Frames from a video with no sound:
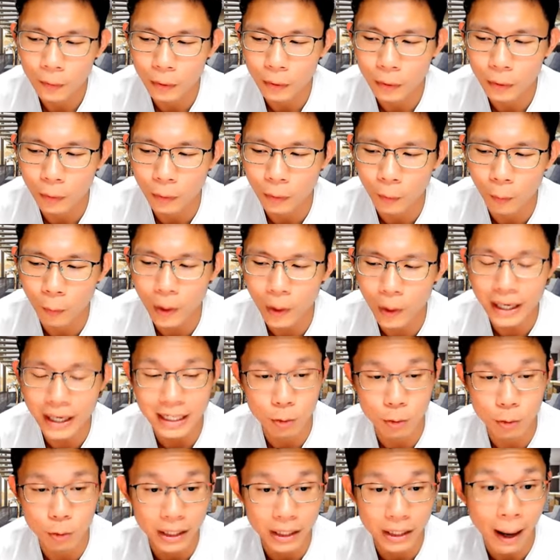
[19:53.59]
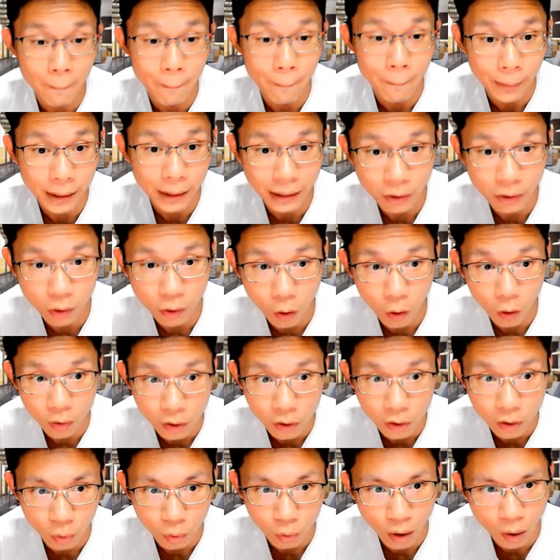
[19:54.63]
what is really happening on
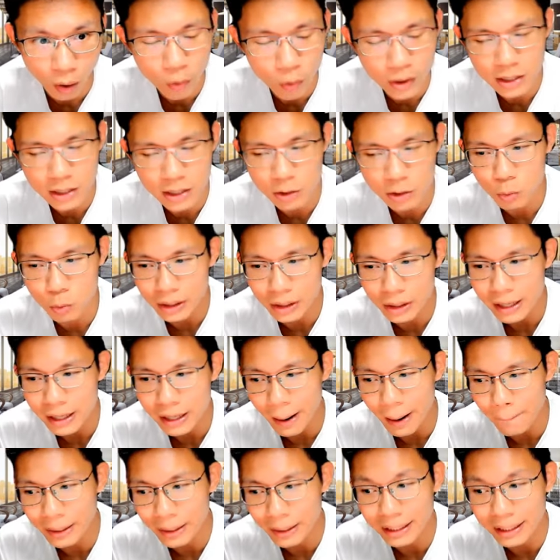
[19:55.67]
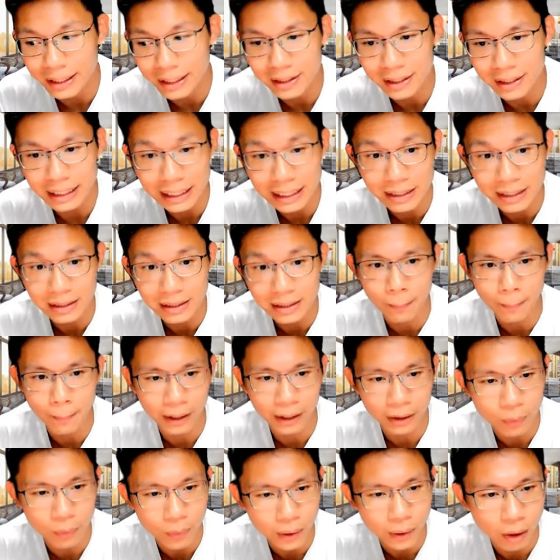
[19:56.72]
the ground, what is really happening in the
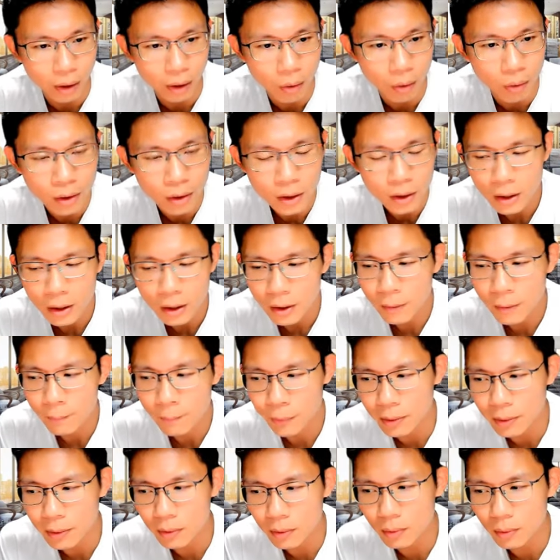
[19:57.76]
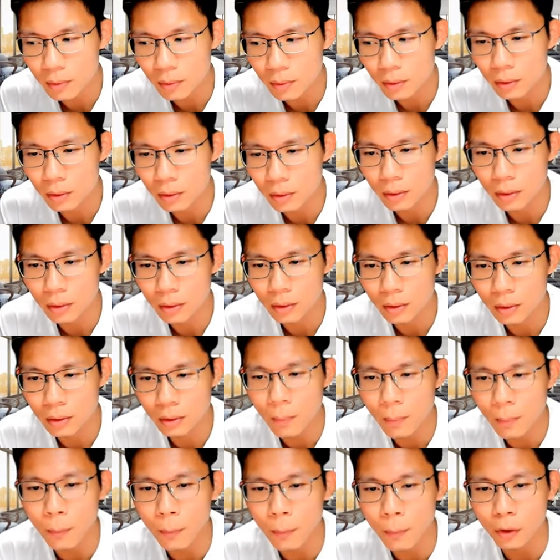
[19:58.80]
market right now, then don't bother